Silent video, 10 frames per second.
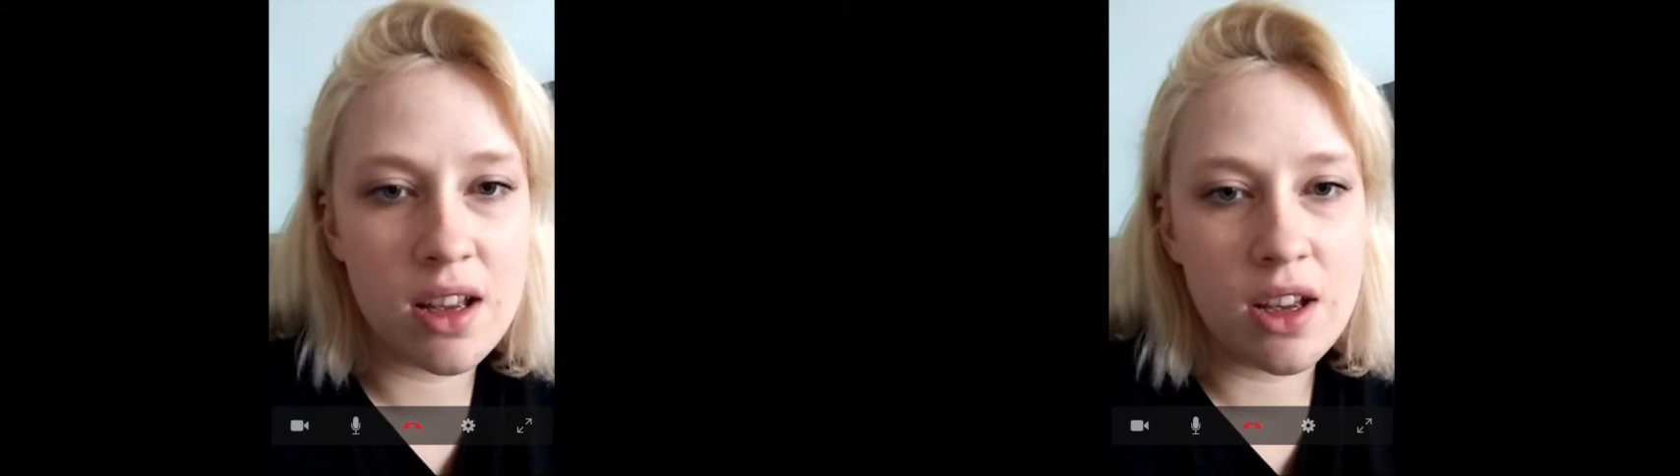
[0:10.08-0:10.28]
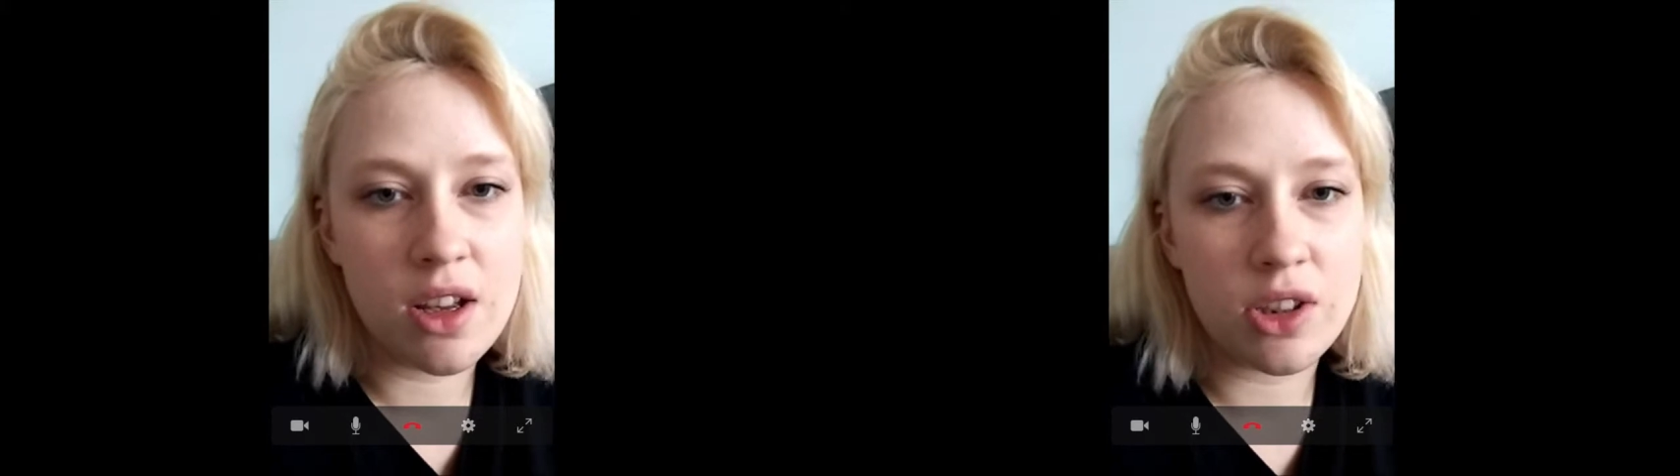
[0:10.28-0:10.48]

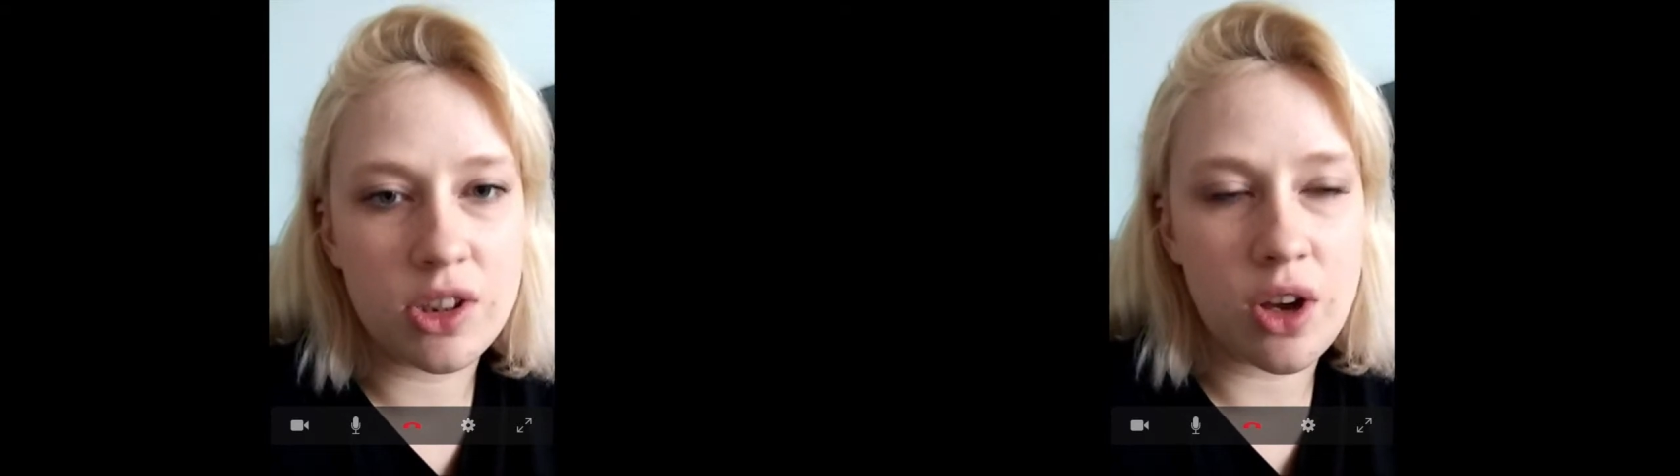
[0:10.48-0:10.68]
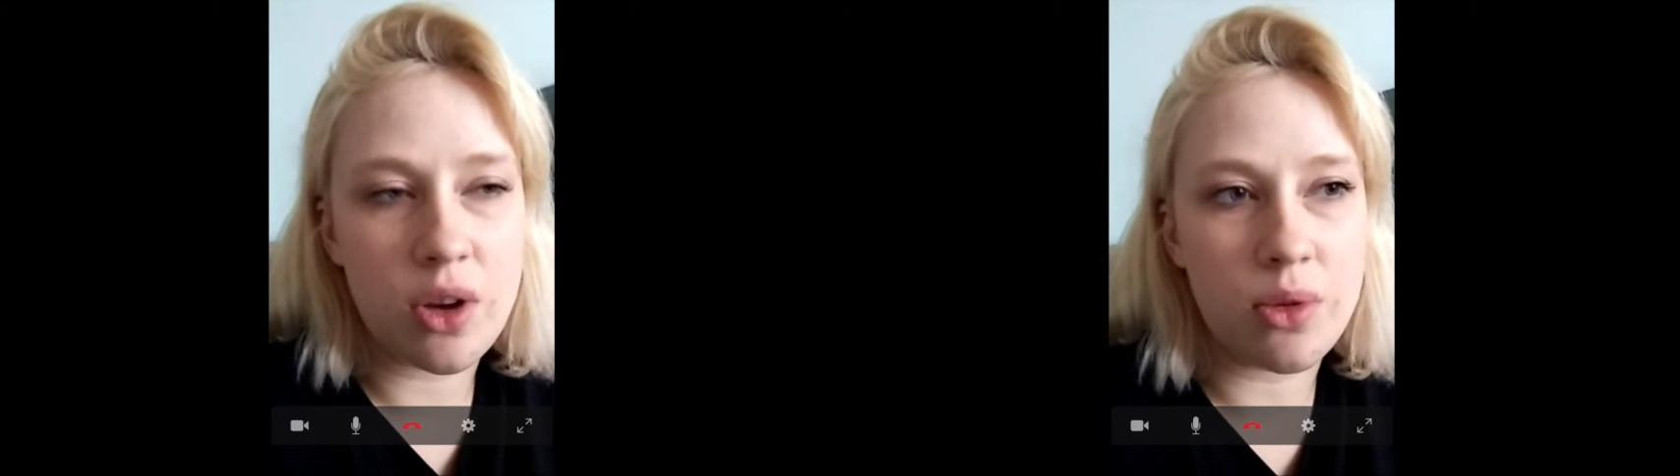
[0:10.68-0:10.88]
so
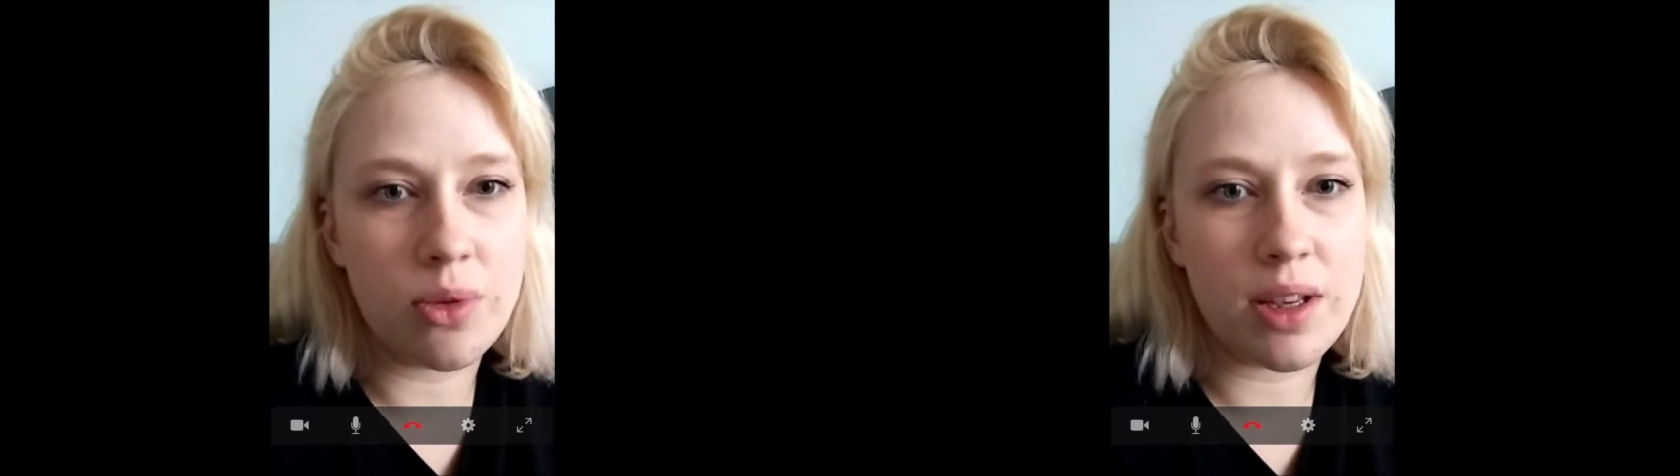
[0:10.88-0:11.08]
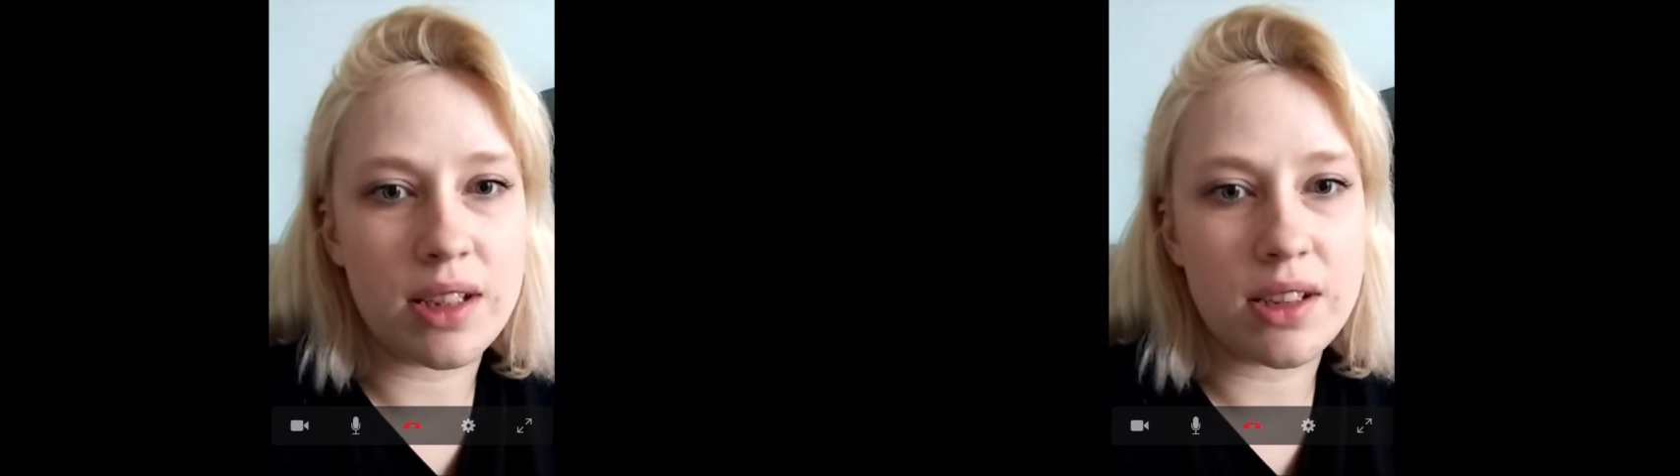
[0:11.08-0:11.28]

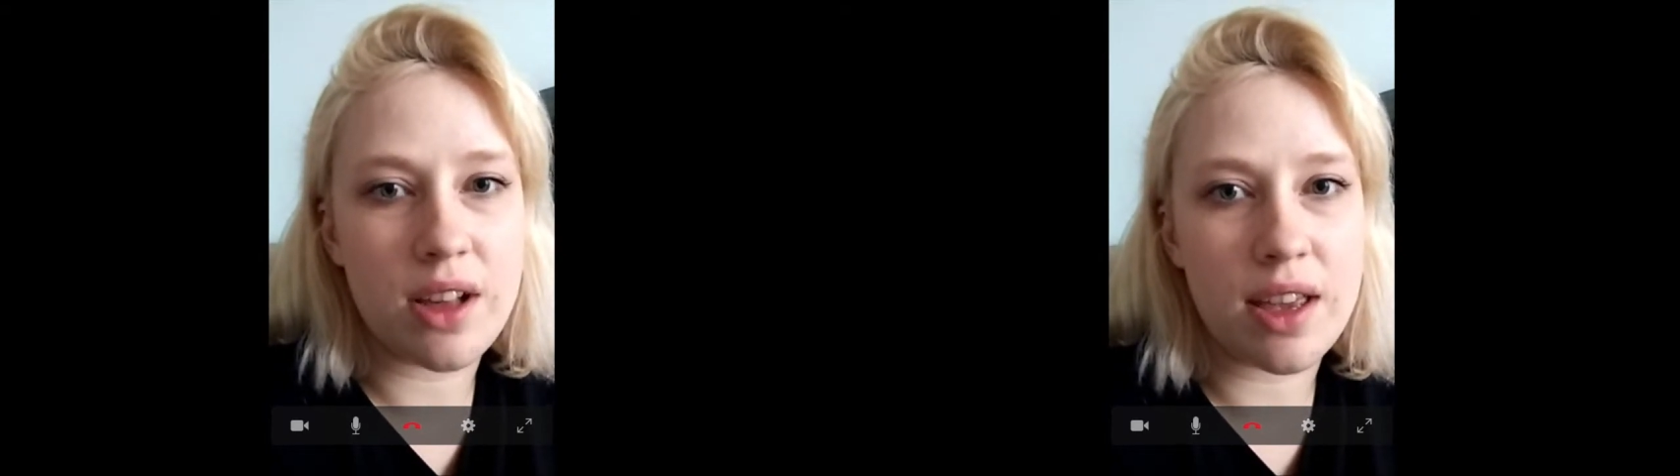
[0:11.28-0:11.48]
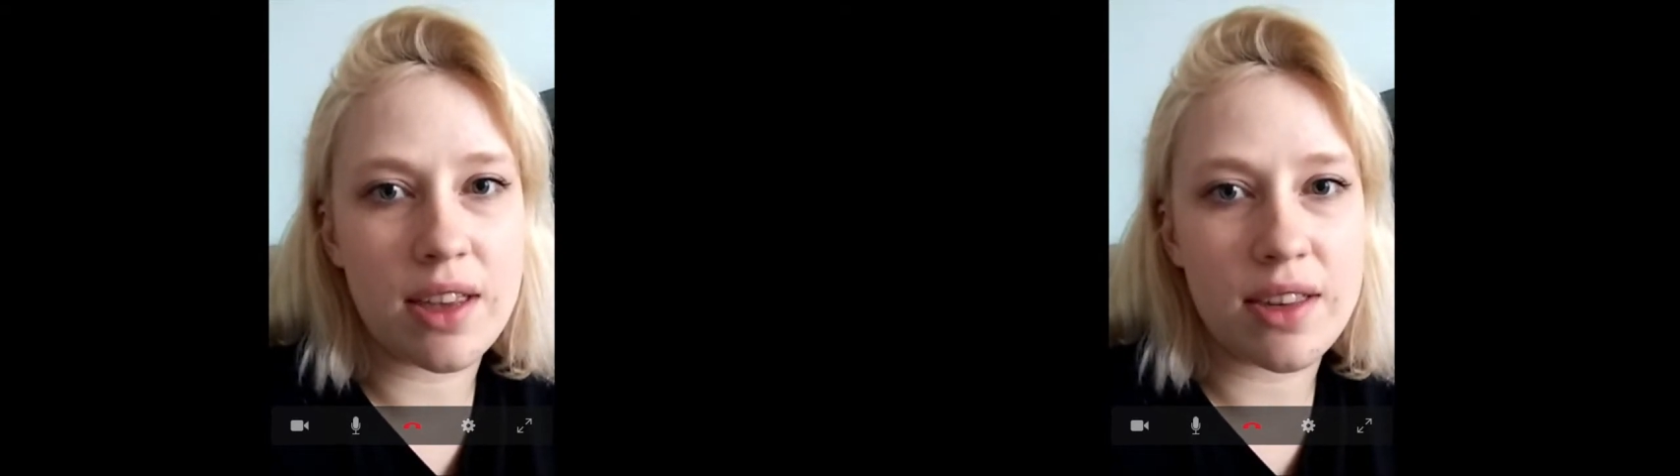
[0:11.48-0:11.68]
it's
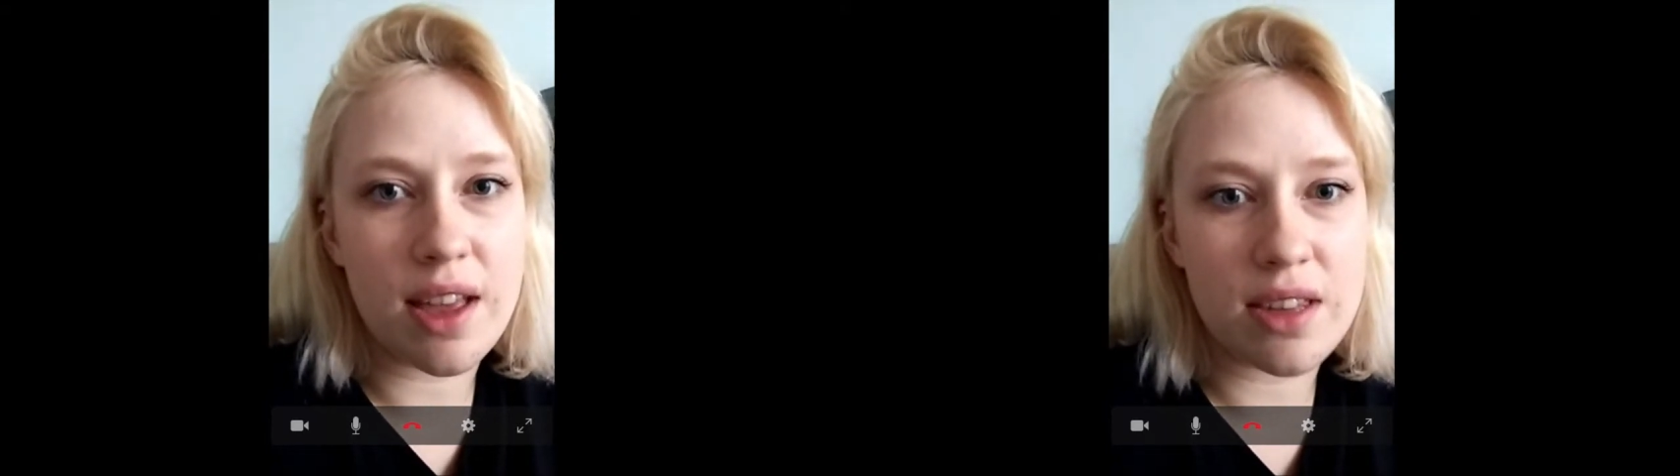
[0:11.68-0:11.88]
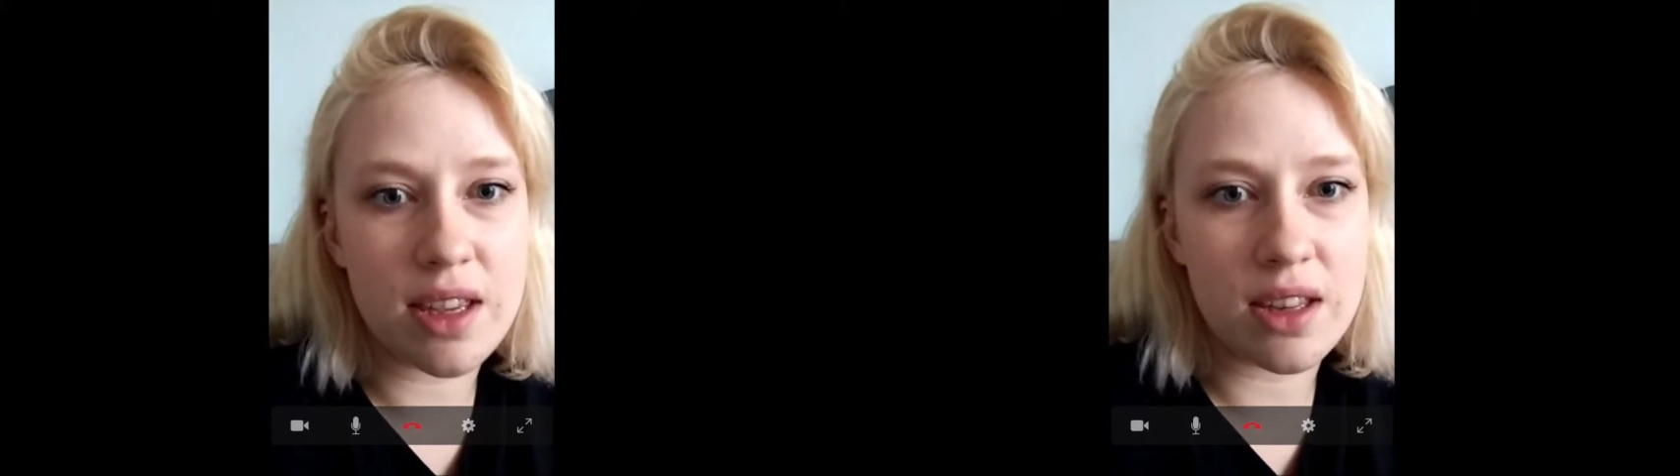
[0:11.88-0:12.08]
like that
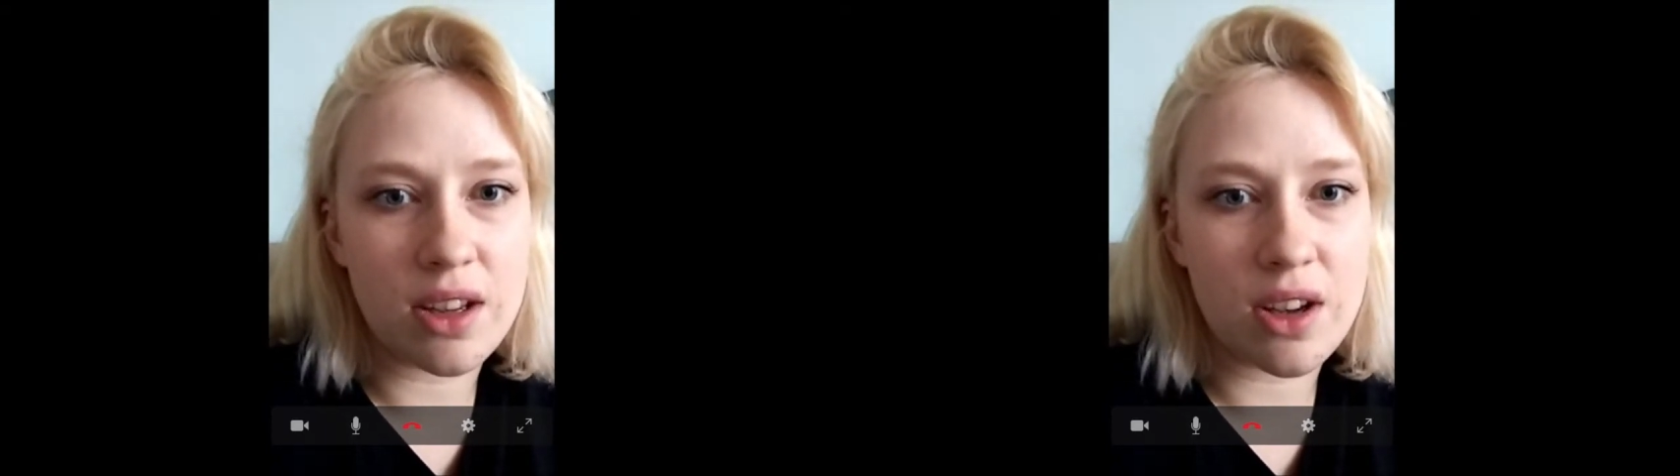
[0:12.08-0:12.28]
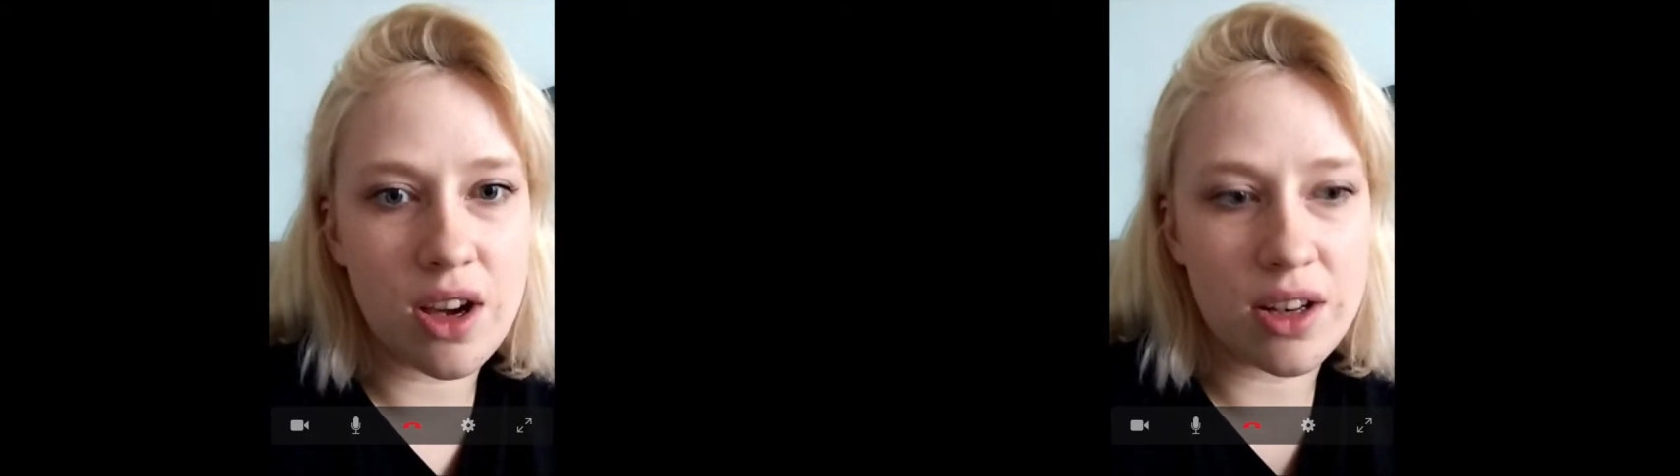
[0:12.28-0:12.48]
thing that
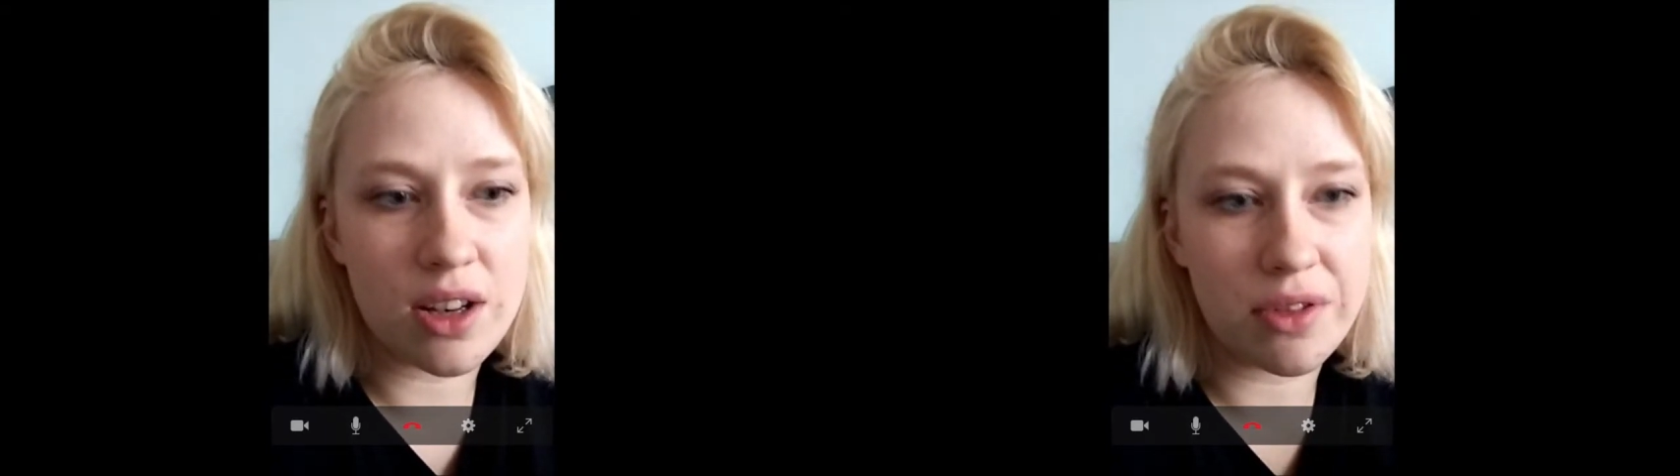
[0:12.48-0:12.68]
kind of